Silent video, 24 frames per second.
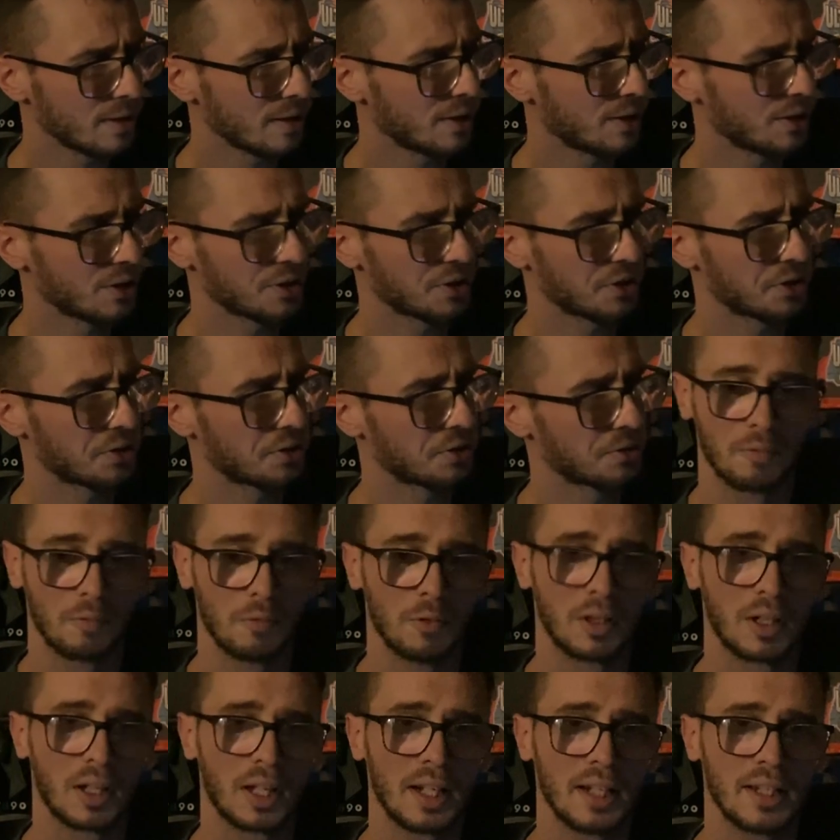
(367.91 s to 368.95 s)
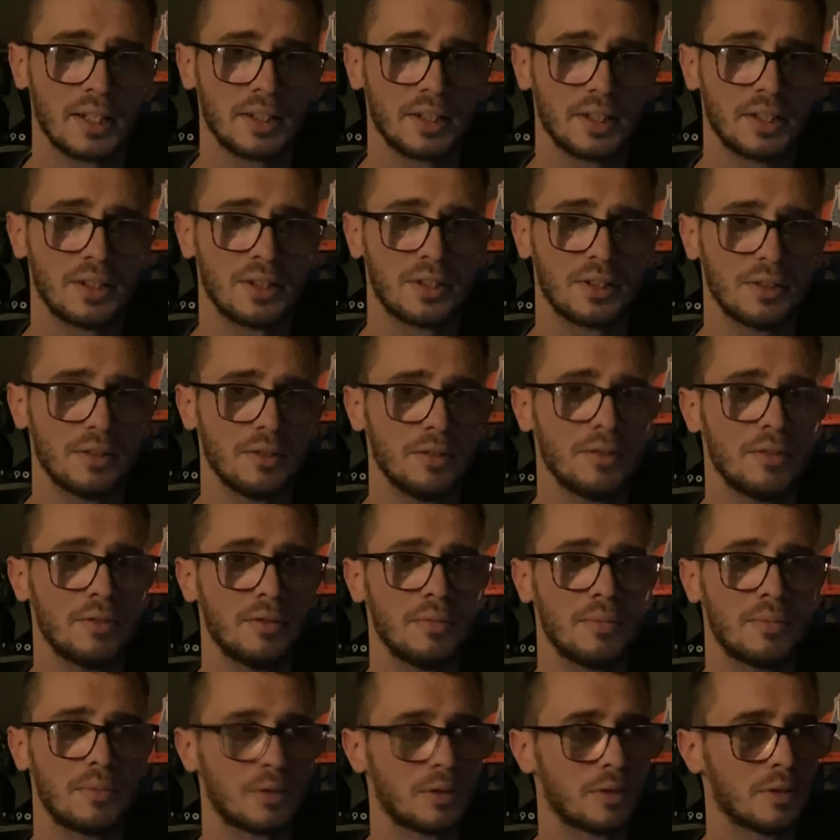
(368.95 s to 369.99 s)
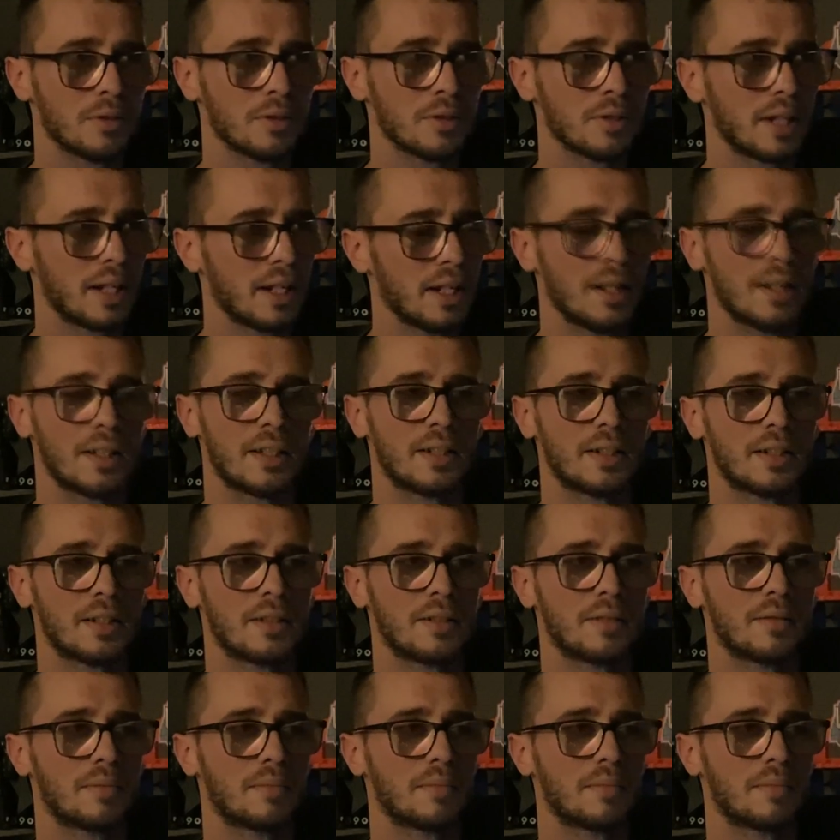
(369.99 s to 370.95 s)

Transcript: just would like to do more editing.